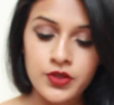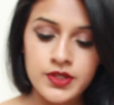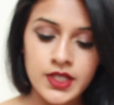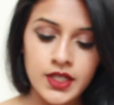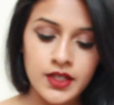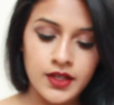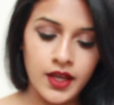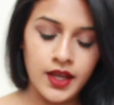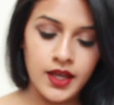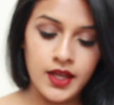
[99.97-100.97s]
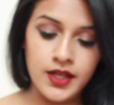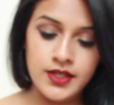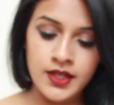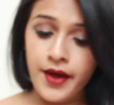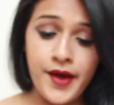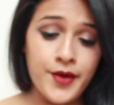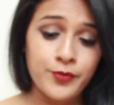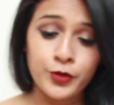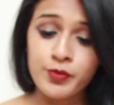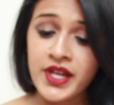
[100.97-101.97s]
protein, and
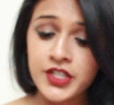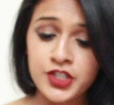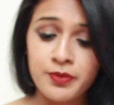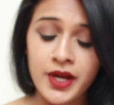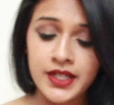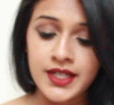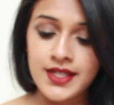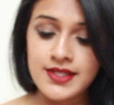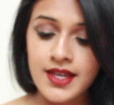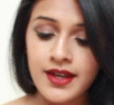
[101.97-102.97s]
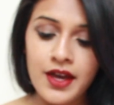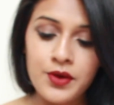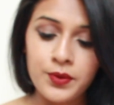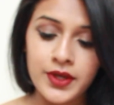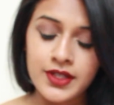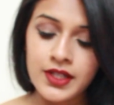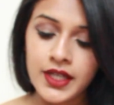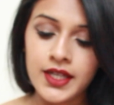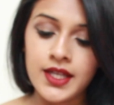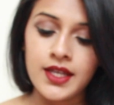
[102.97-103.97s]
replenish your body inside out with
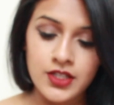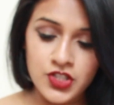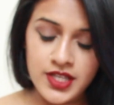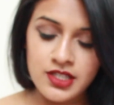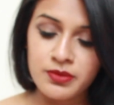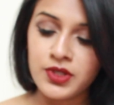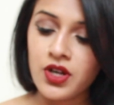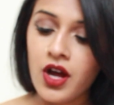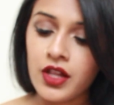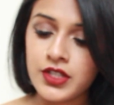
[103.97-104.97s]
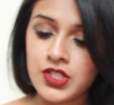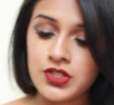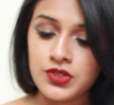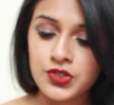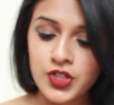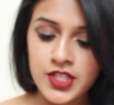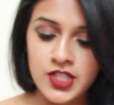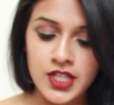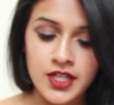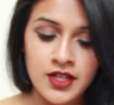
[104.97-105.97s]
clean, ingestible collagen
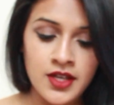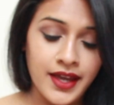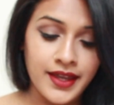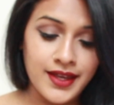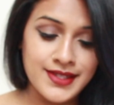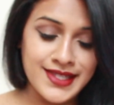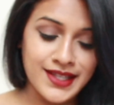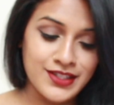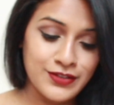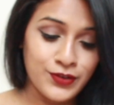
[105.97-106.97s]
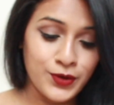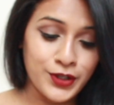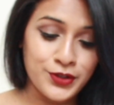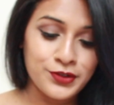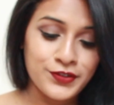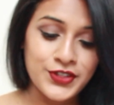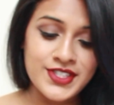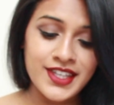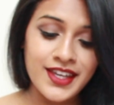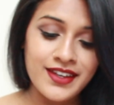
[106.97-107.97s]
nutrition. I guess it's for youthful
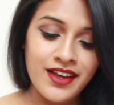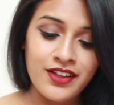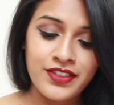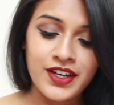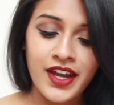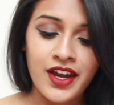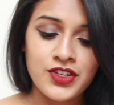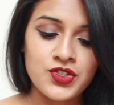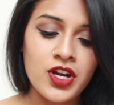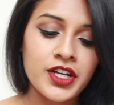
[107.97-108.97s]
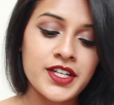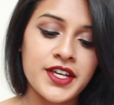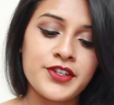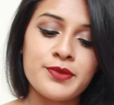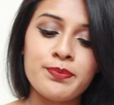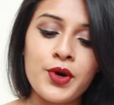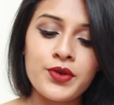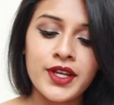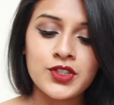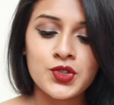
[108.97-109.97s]
skin, healthier hair, stronger nails,
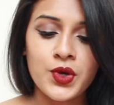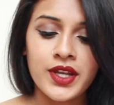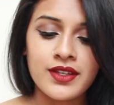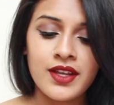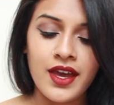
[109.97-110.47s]
bone and joint